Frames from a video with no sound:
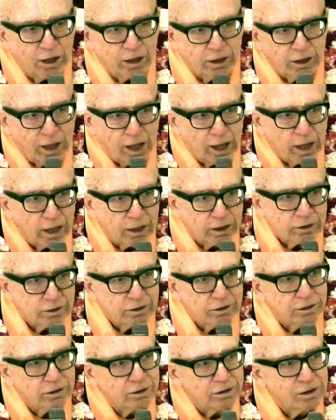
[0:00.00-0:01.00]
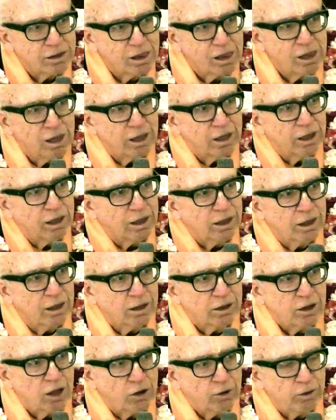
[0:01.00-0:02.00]
and,
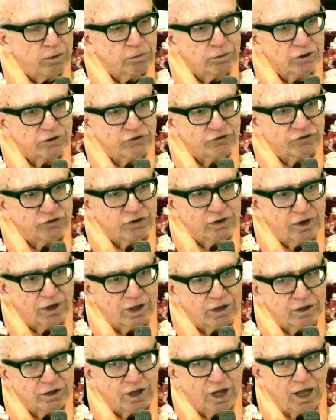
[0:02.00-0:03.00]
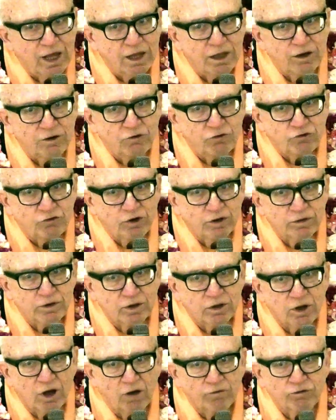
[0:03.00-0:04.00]
you know, he was engaged in
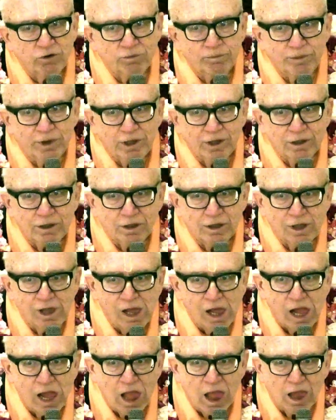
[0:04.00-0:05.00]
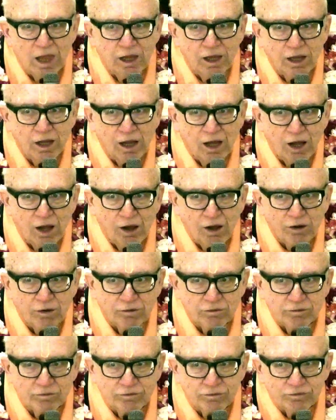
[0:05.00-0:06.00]
the government
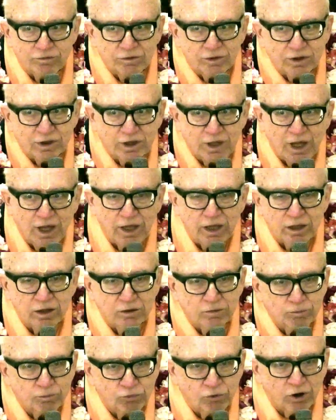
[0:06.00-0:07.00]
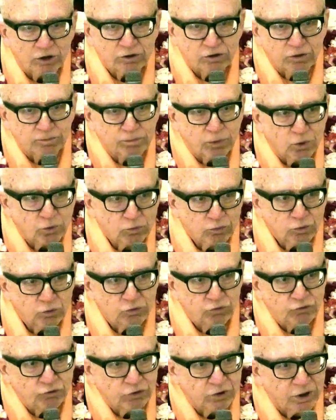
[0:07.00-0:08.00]
of King
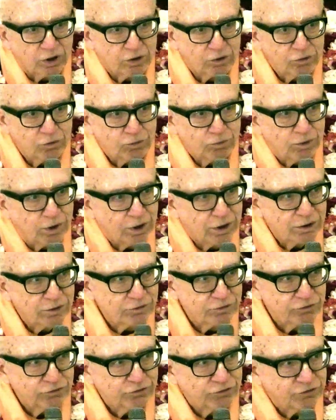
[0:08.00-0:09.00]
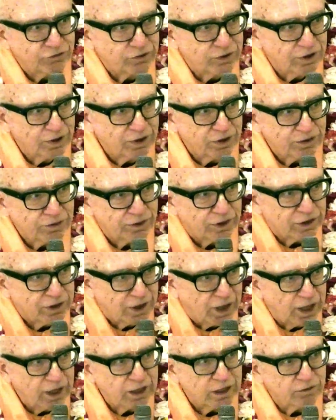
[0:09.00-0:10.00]
Prataparudra, who was the
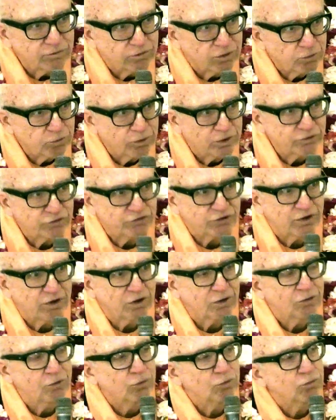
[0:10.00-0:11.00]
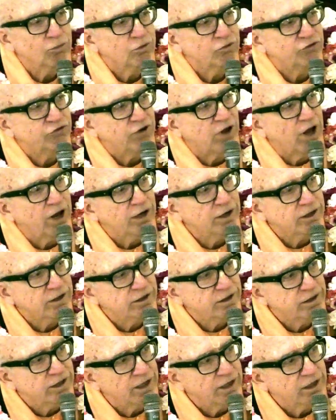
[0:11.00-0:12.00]
king of Orissa, who
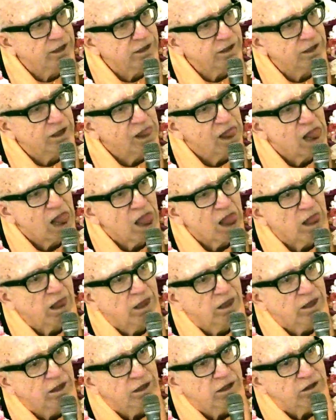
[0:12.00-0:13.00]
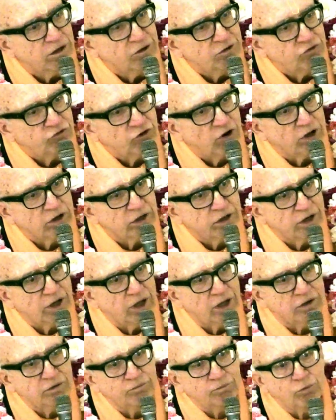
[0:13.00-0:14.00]
resided in
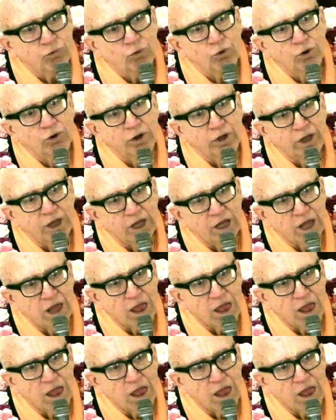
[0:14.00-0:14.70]
Jagannath Puri.